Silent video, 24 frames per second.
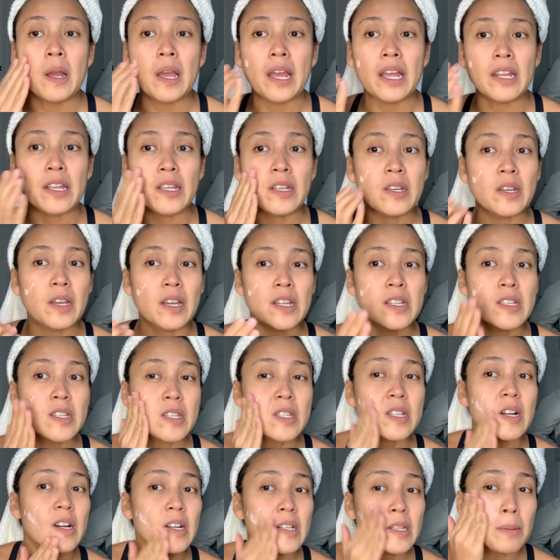And then you can
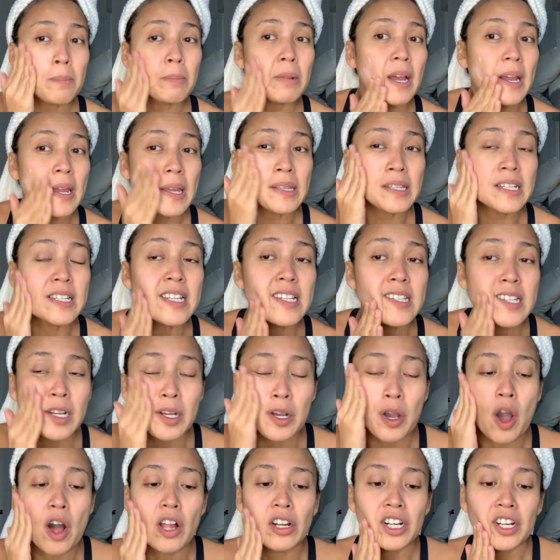start applying. This is a
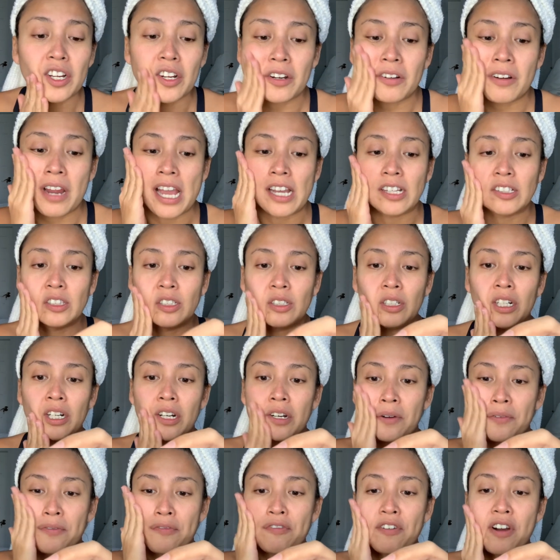color
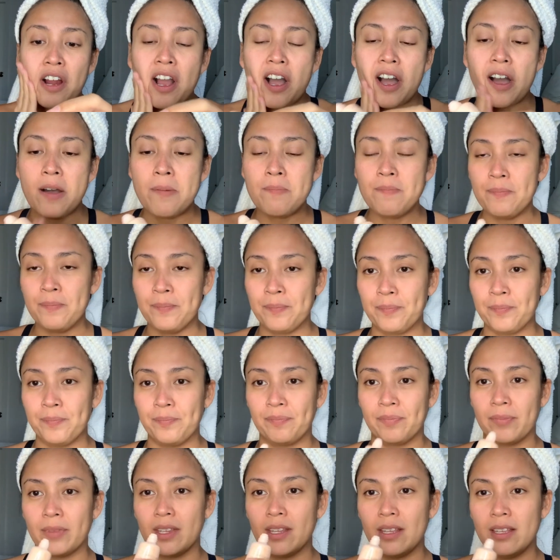corrector from,
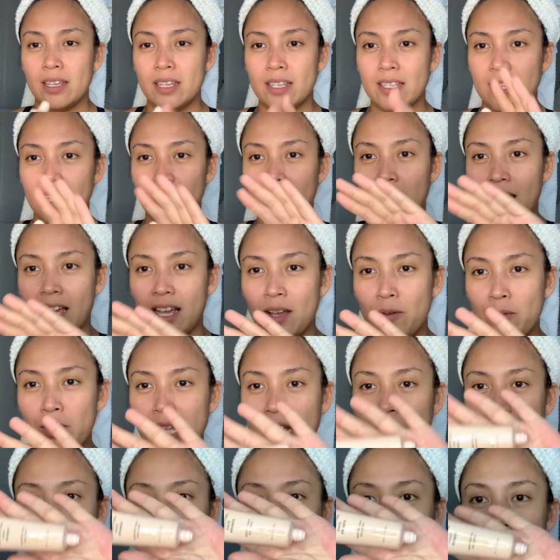sige,
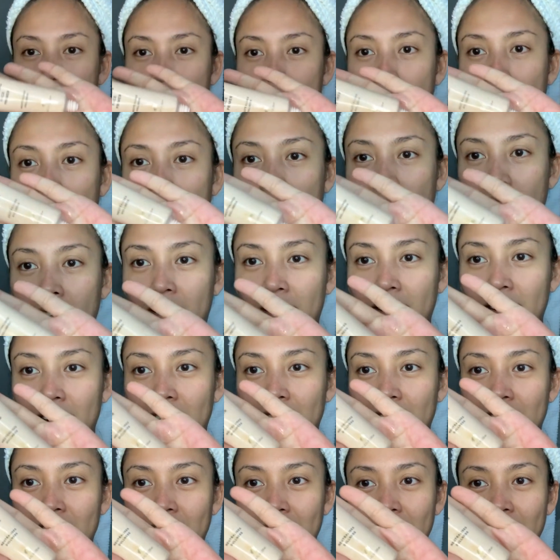gawin natin parang
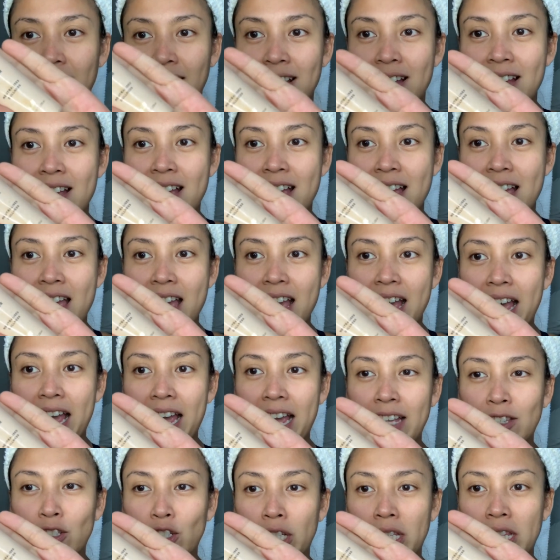blogger,
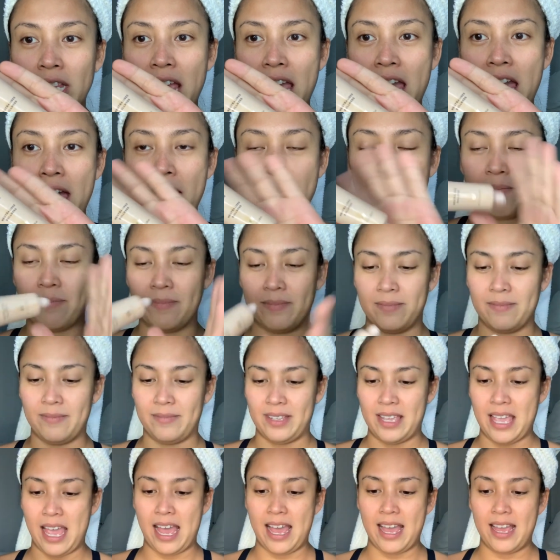H&M.
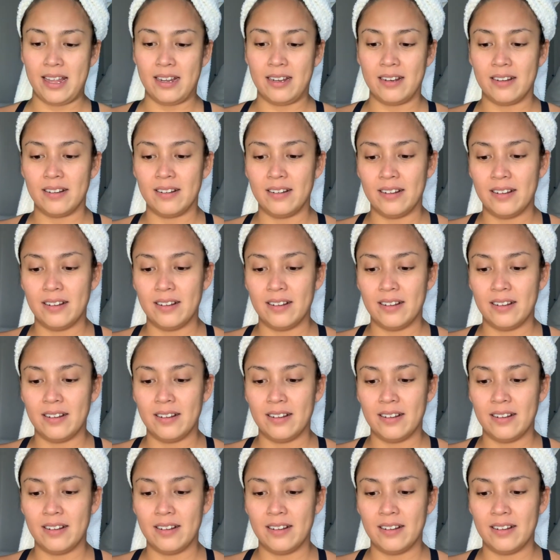Yan.